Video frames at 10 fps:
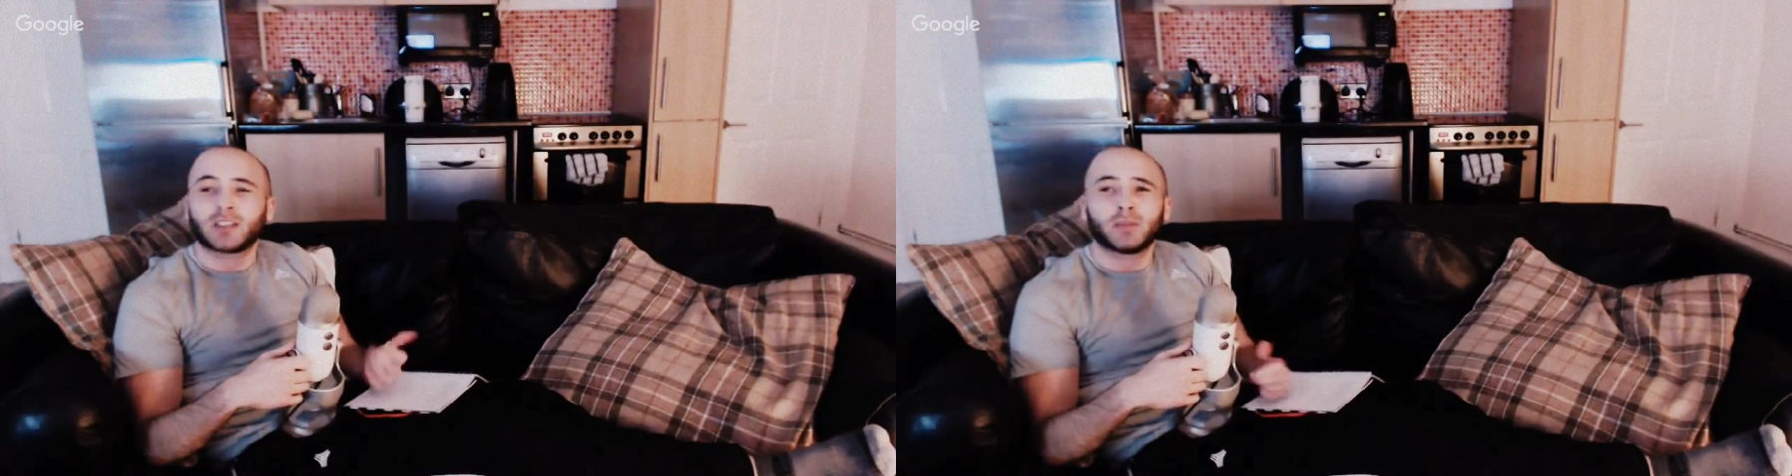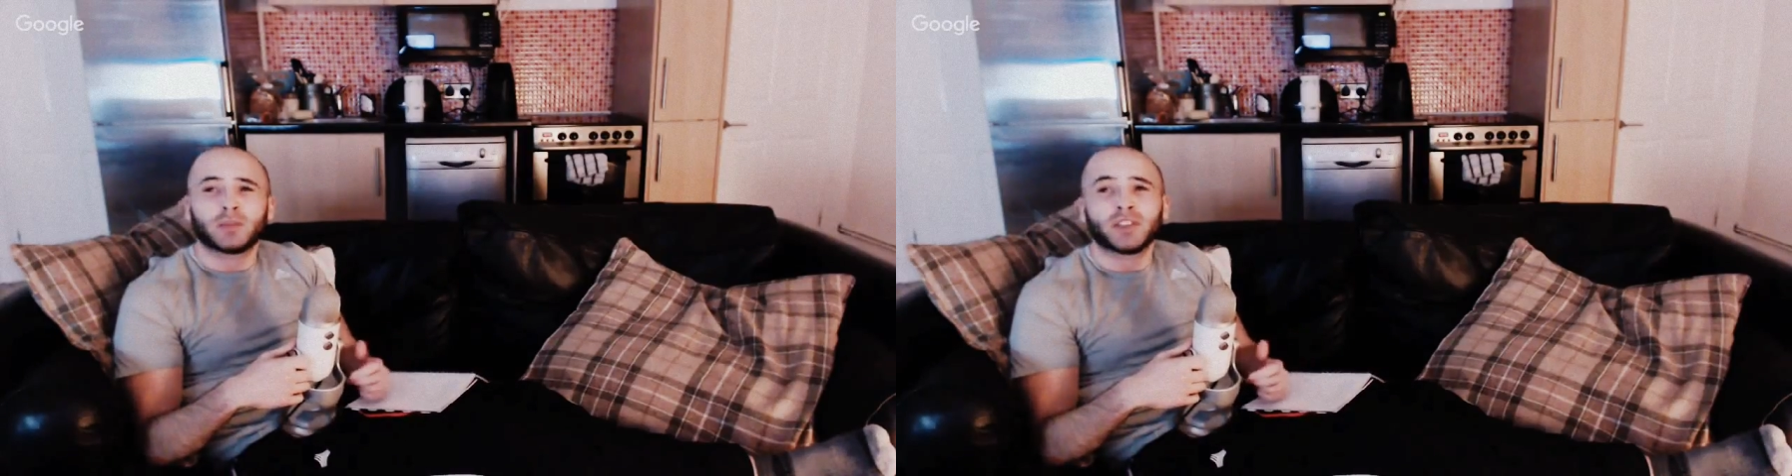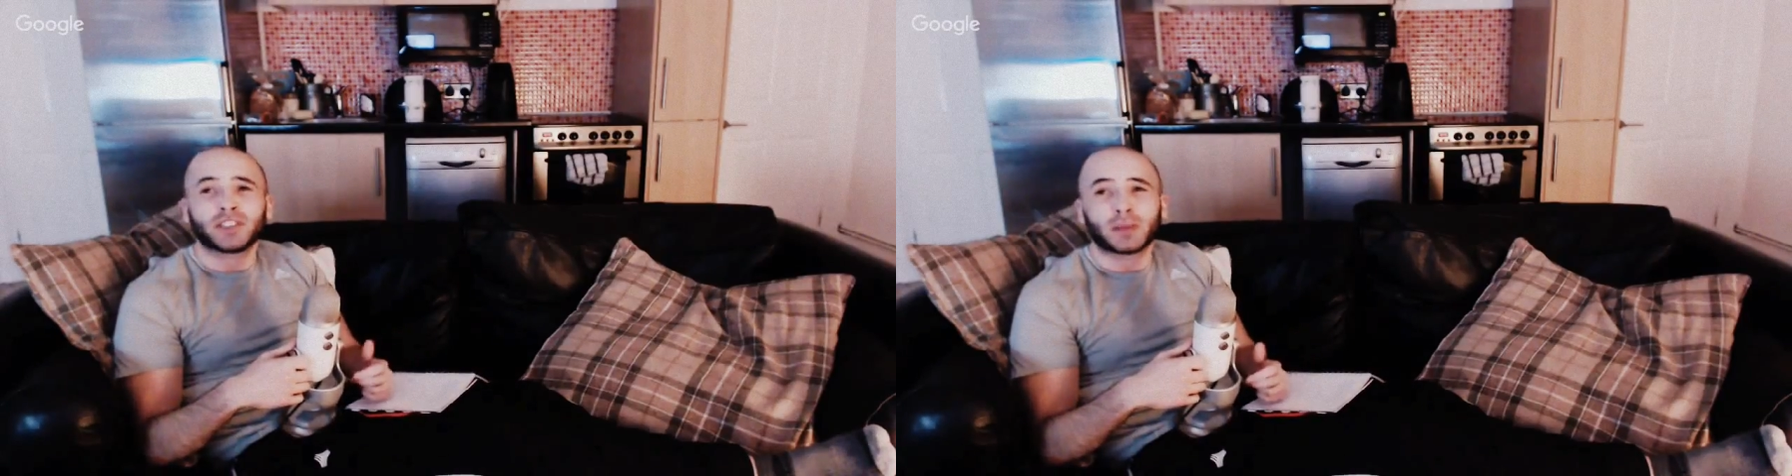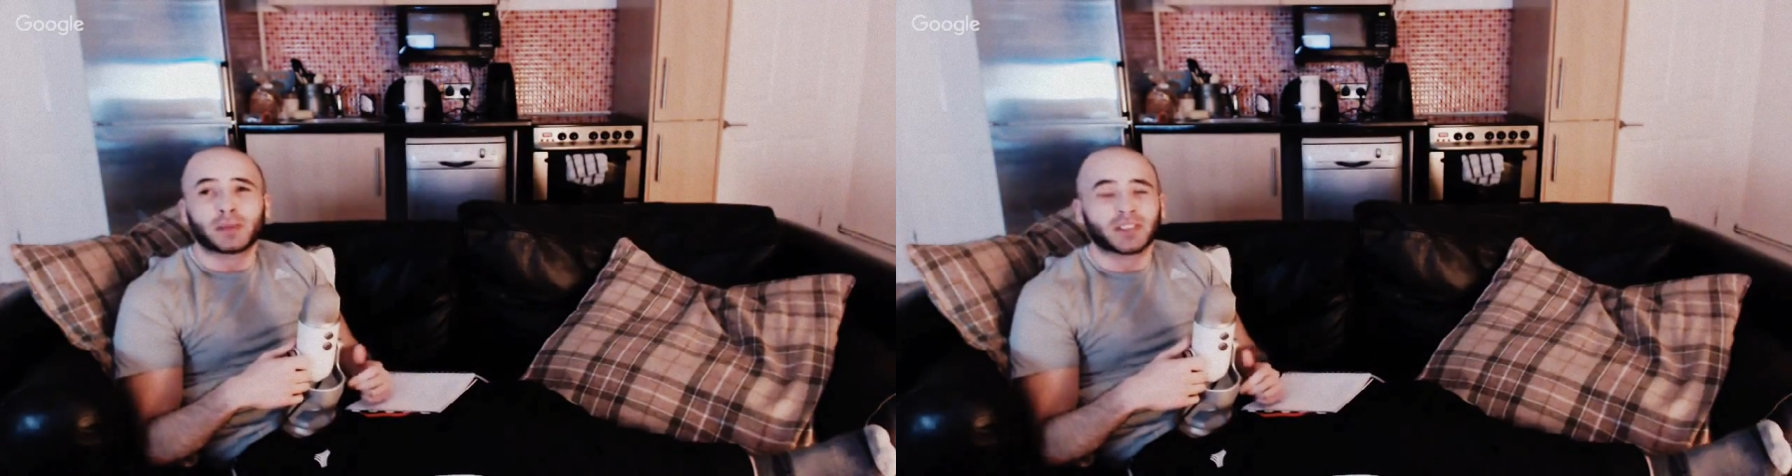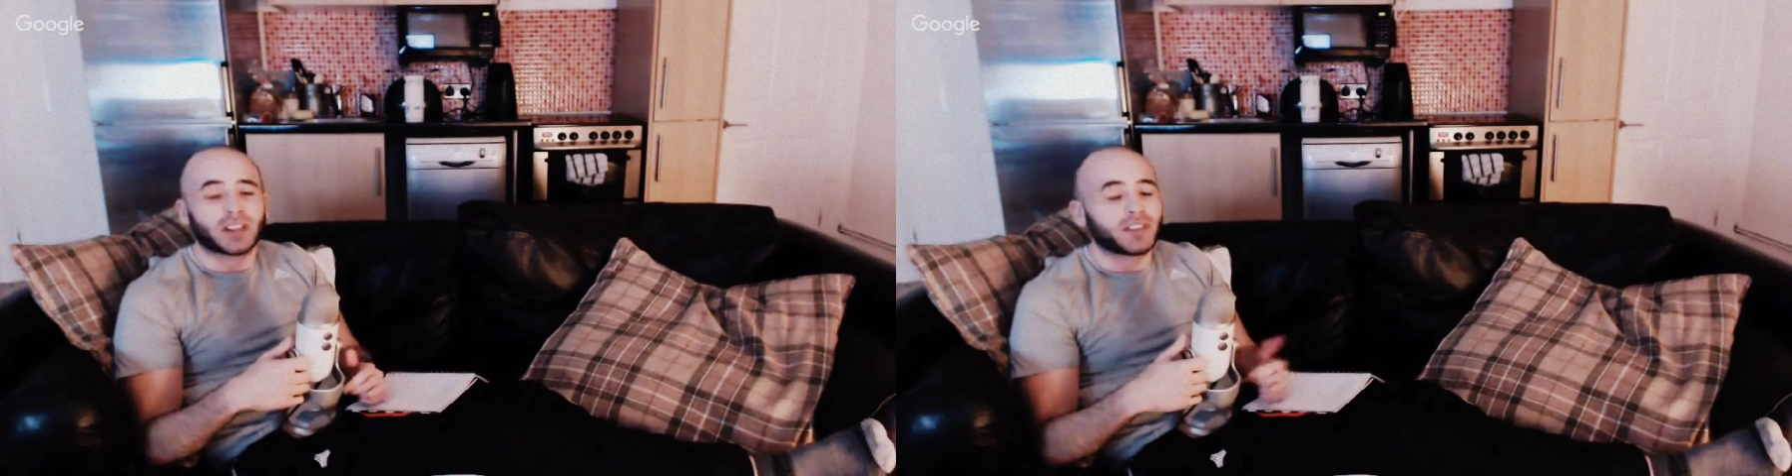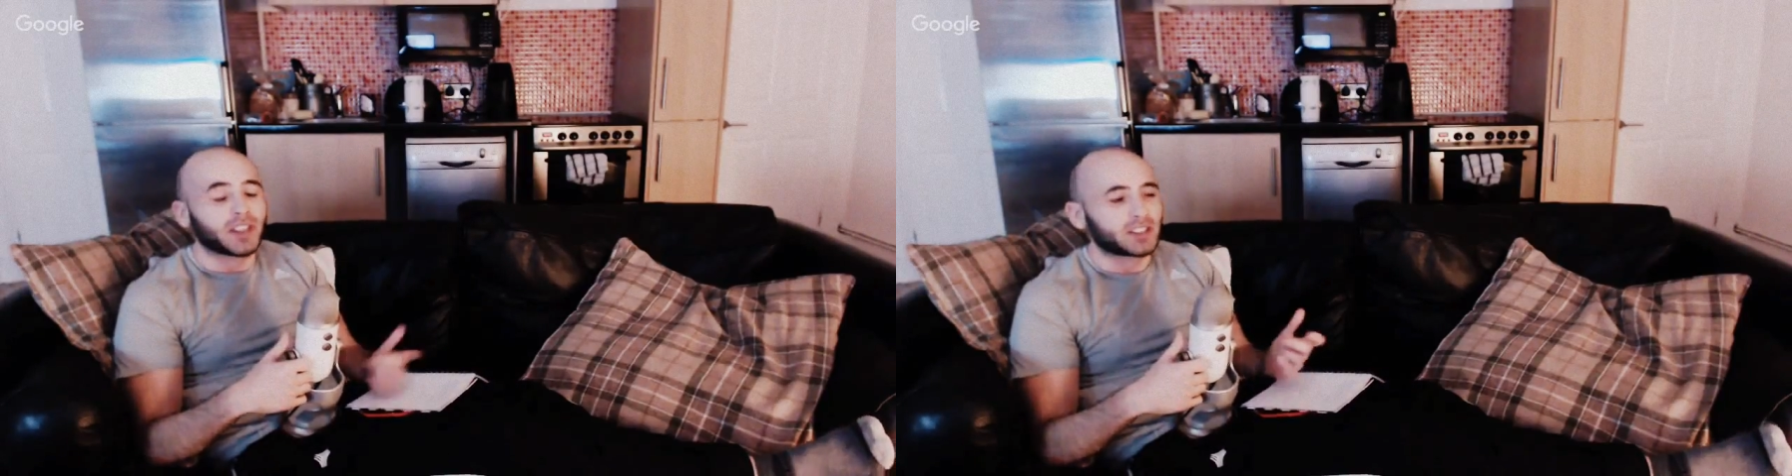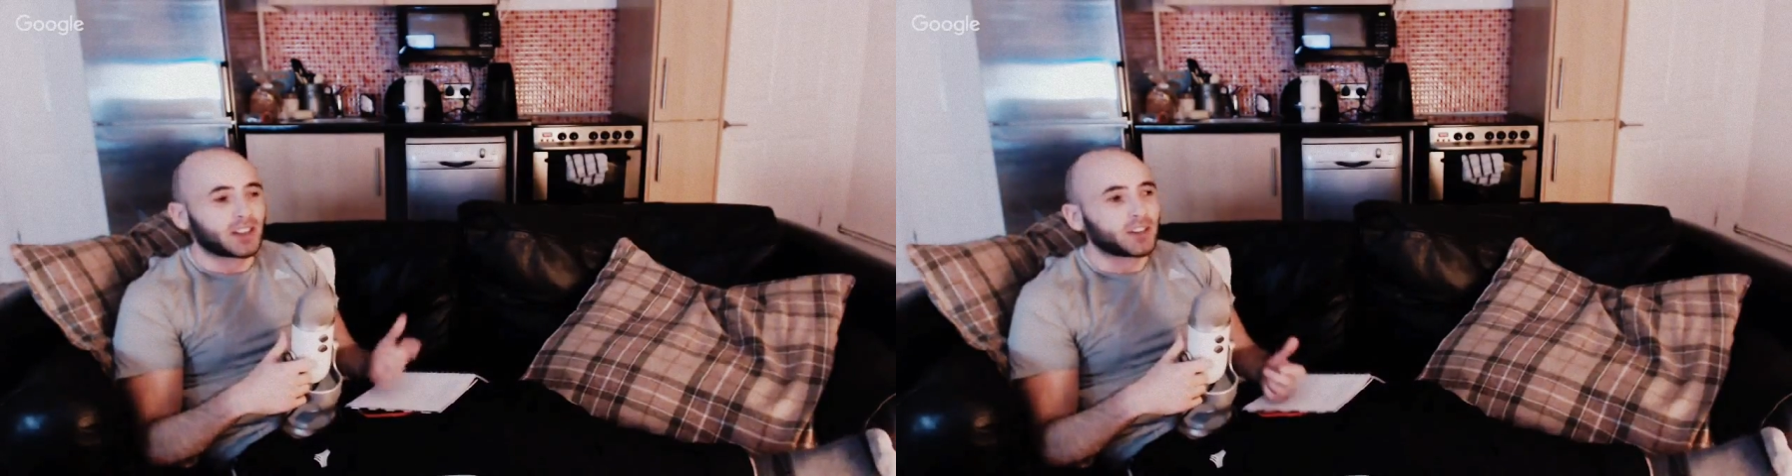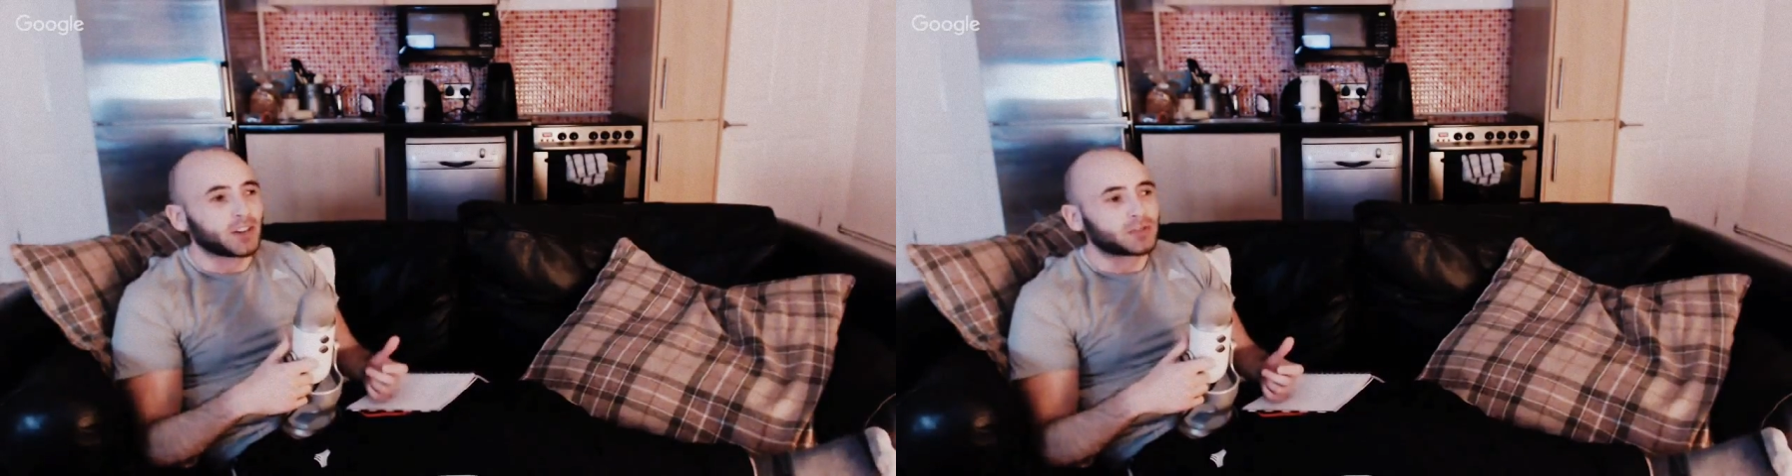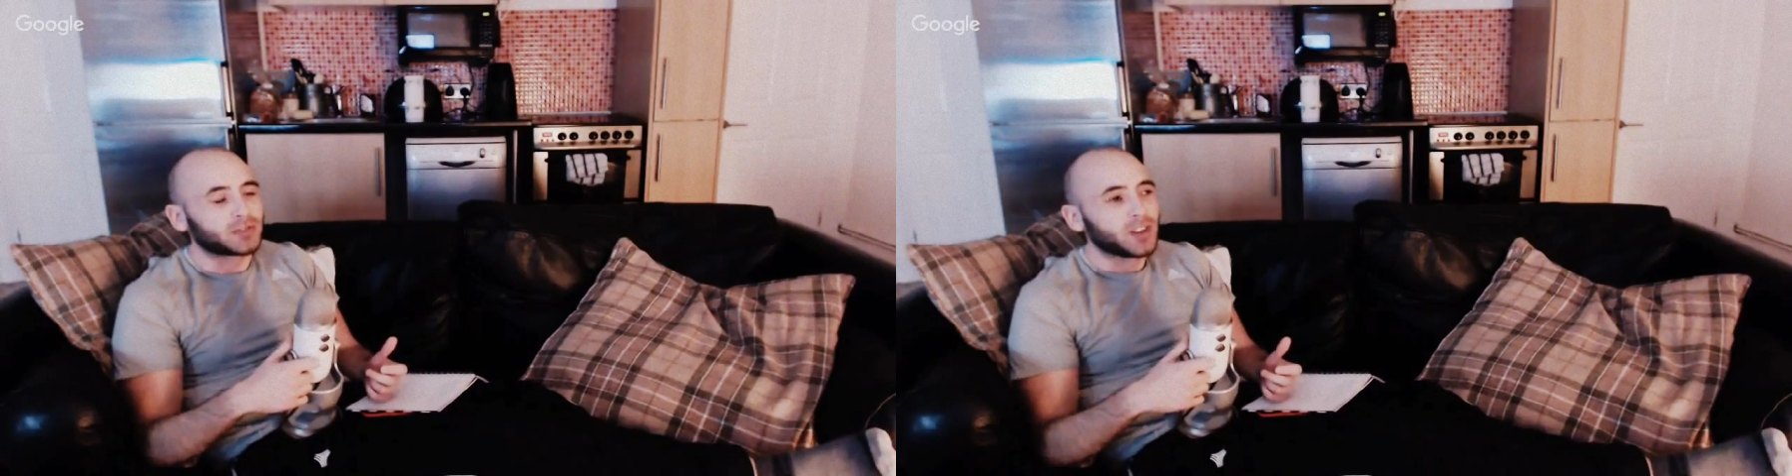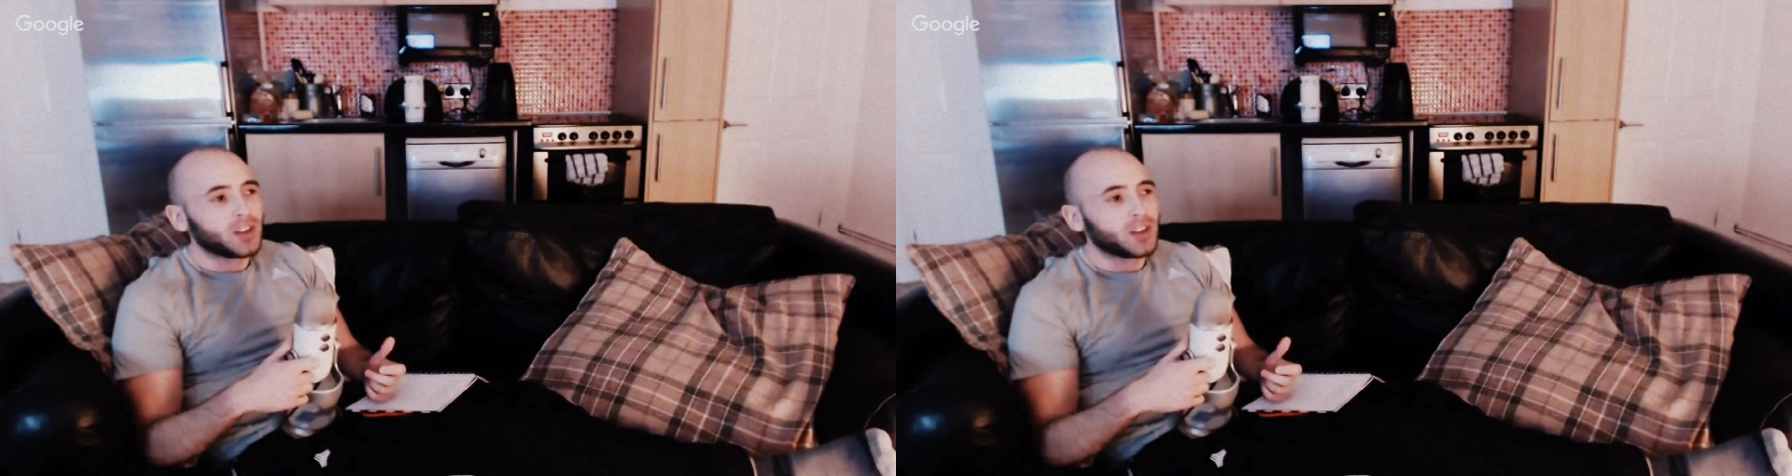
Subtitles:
a previous episode, I think I started off